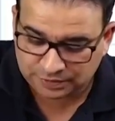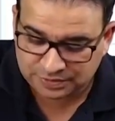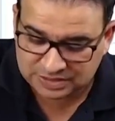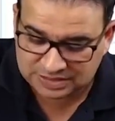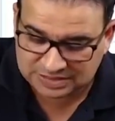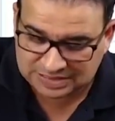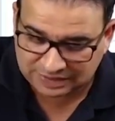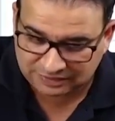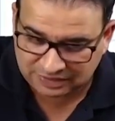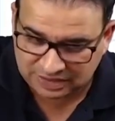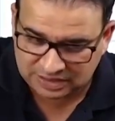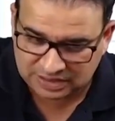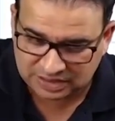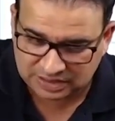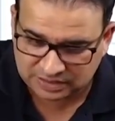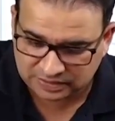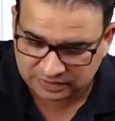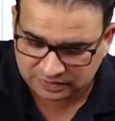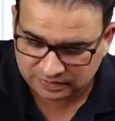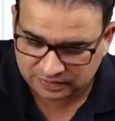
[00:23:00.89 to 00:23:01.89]
7th
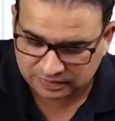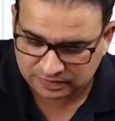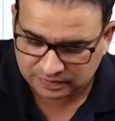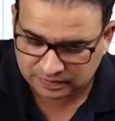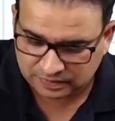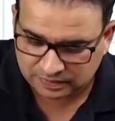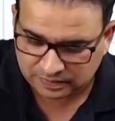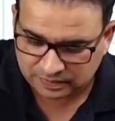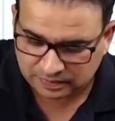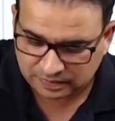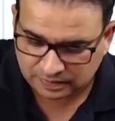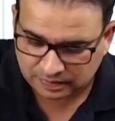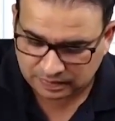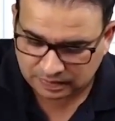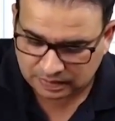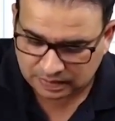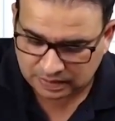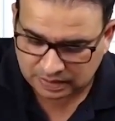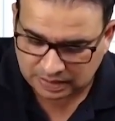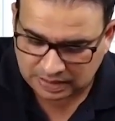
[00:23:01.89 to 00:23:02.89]
nerve,
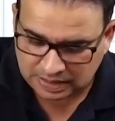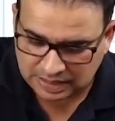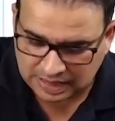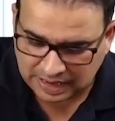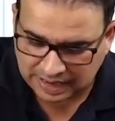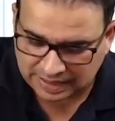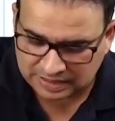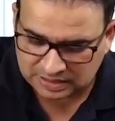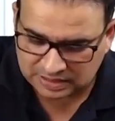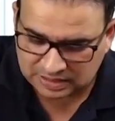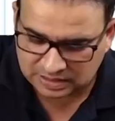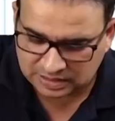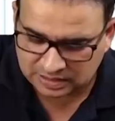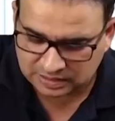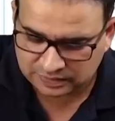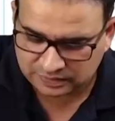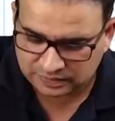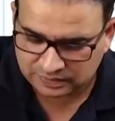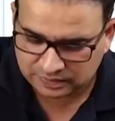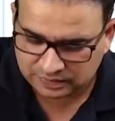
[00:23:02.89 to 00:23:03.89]
9th
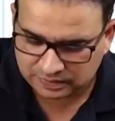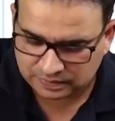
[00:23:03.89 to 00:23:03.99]
nerve,